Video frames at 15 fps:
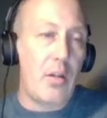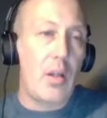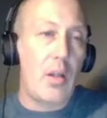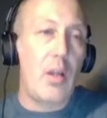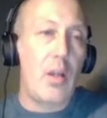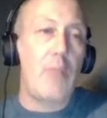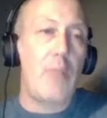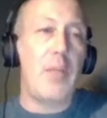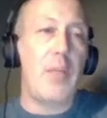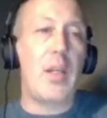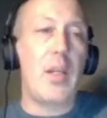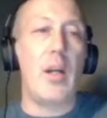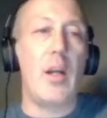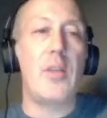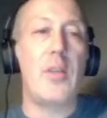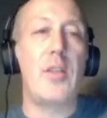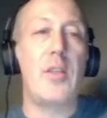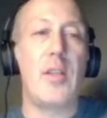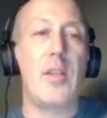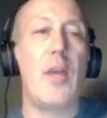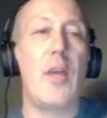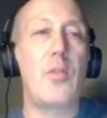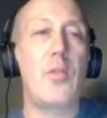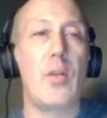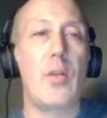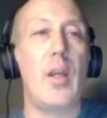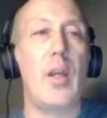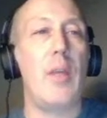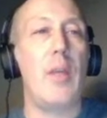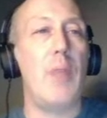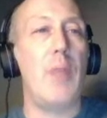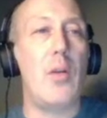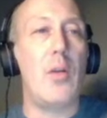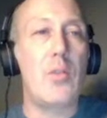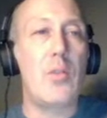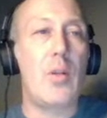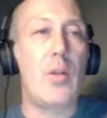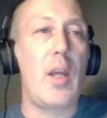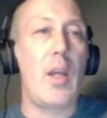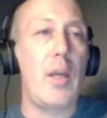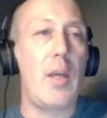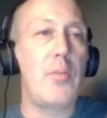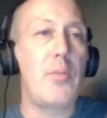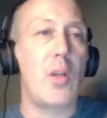because it's an outdoor game. Outdoor games are